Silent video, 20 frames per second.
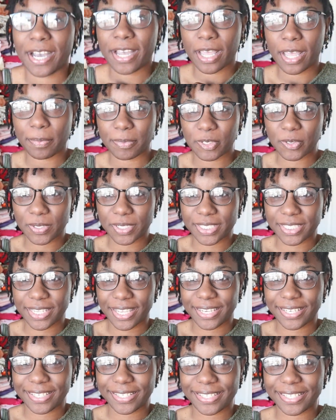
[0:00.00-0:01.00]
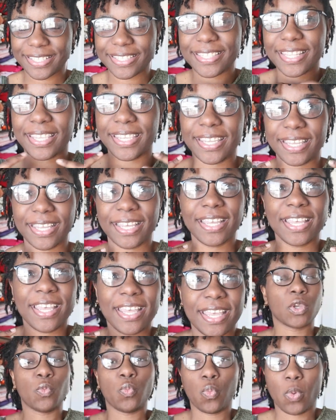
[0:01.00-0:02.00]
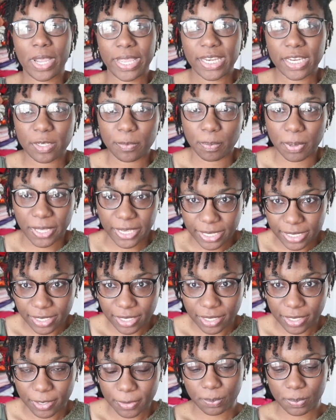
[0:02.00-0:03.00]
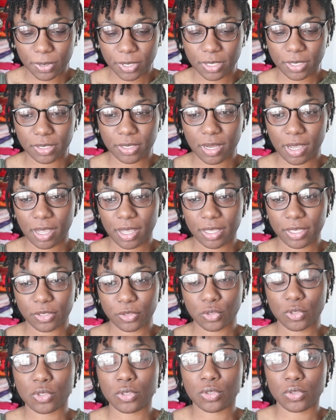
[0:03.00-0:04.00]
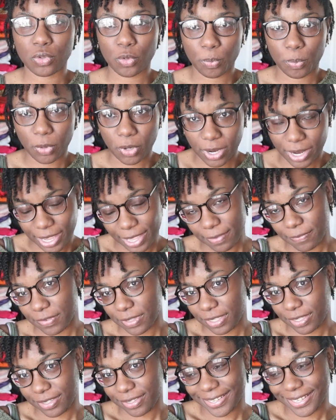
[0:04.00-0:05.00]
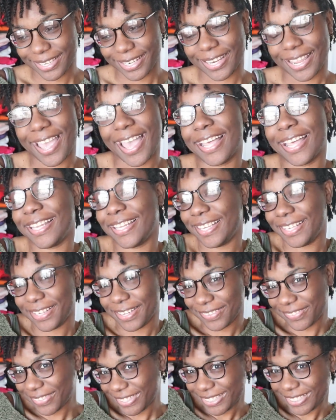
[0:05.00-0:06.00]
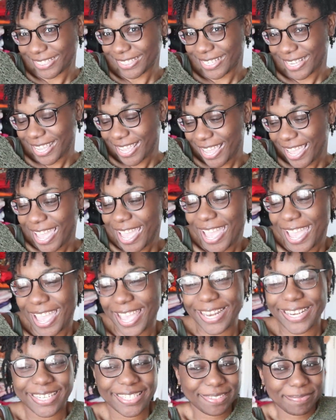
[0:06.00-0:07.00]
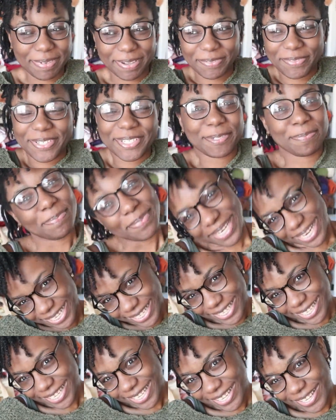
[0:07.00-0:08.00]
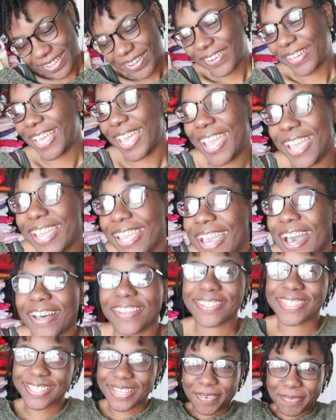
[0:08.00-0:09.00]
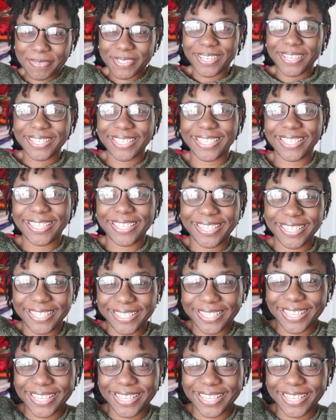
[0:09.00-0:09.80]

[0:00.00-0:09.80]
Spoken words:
I'm so excited. It's like a weighted blanket, but not super heavy, and love it. And it's my first blanket. Okay, I'll stop talking.